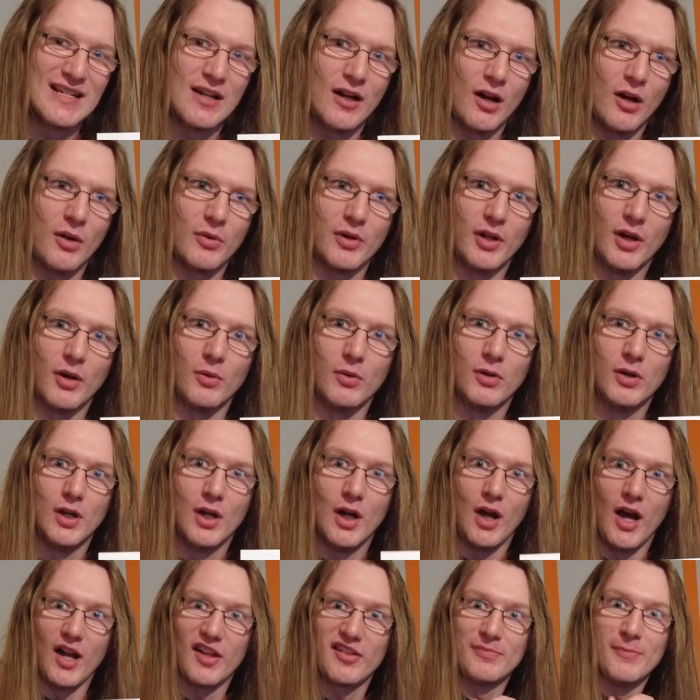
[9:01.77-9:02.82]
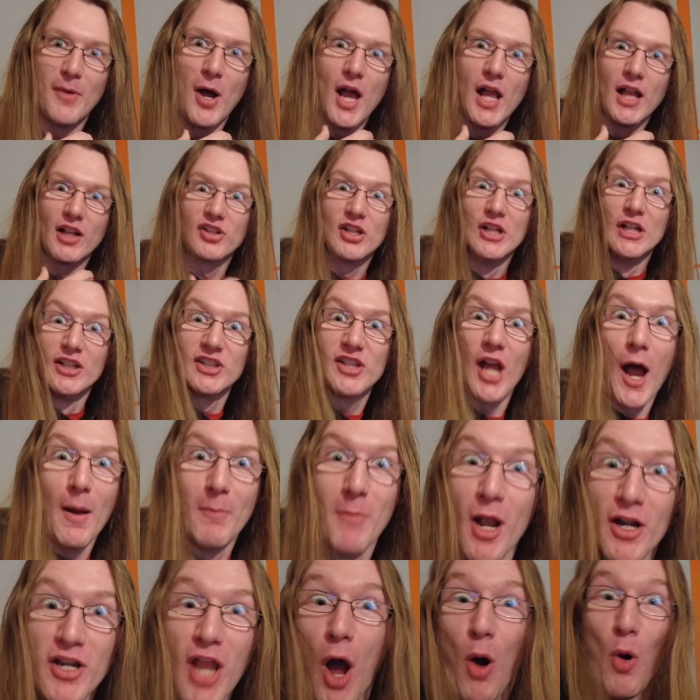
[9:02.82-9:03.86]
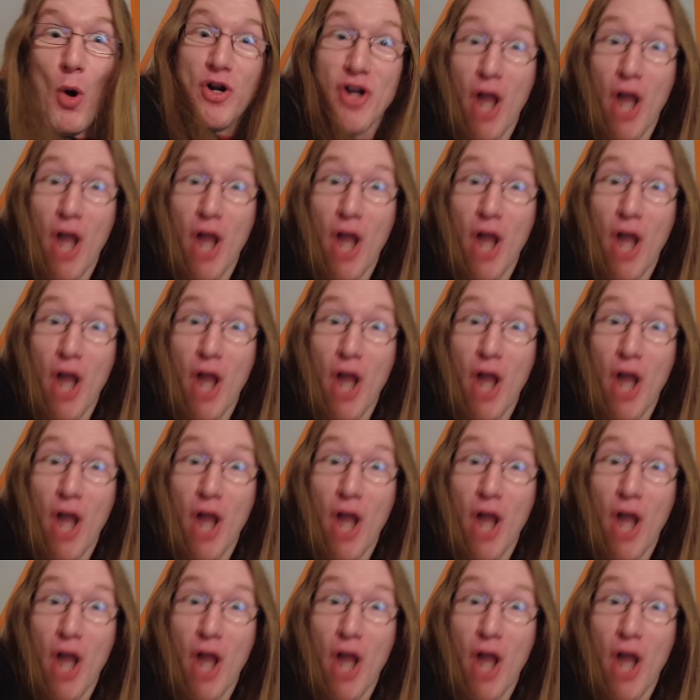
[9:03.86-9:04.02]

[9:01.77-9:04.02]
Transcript: Oh no, I smiled. Tom, no,